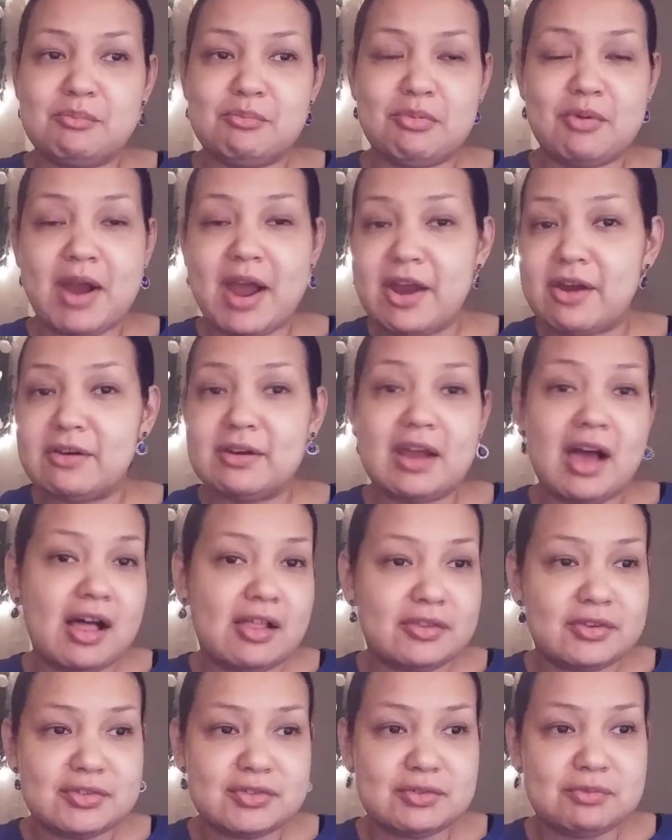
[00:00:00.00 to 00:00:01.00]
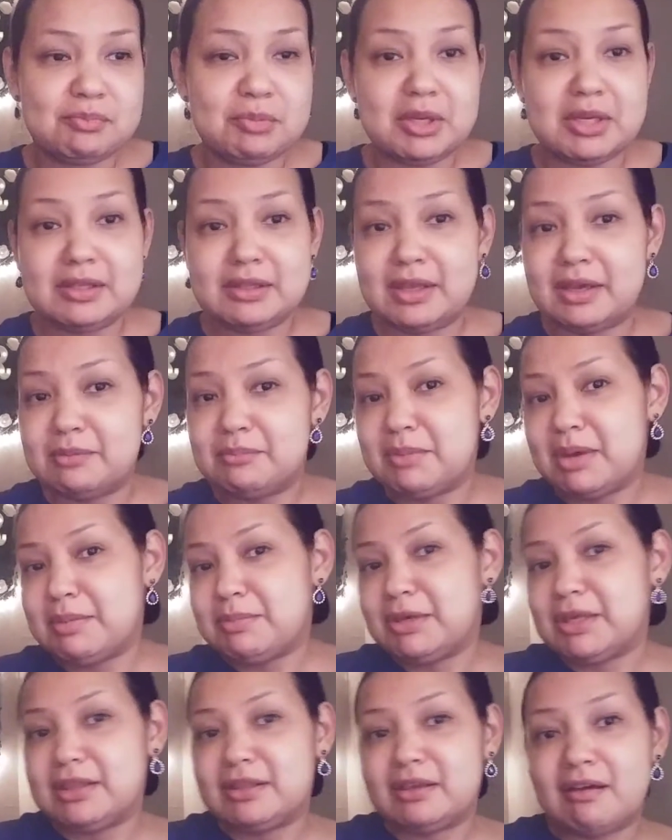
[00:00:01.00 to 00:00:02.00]
prior knowledge of being like
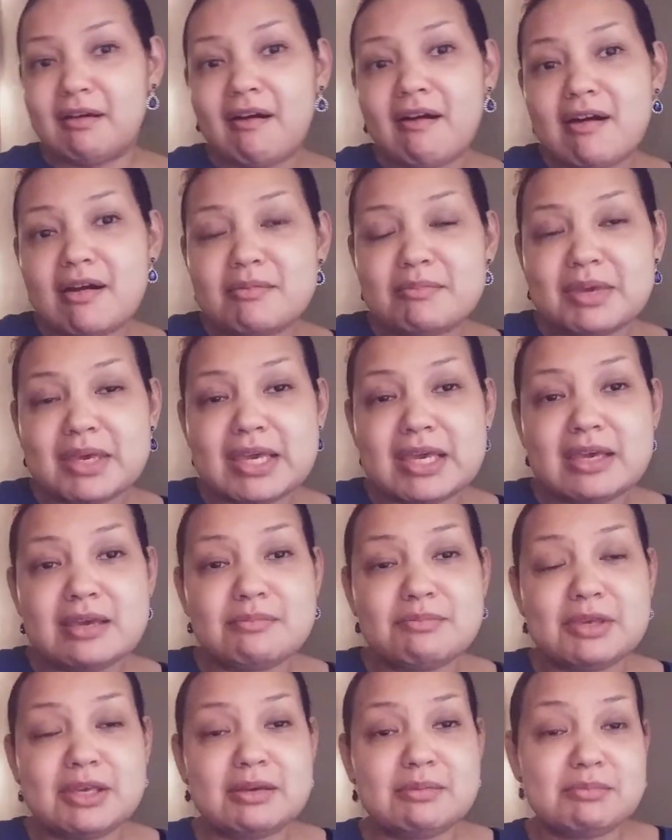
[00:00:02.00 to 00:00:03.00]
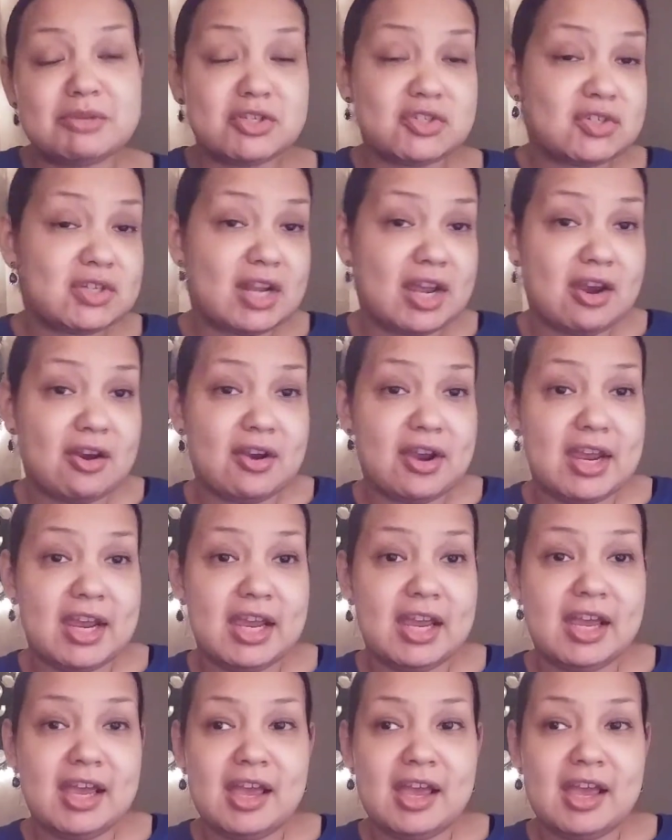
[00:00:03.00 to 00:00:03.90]
maybe in the army, being missionary,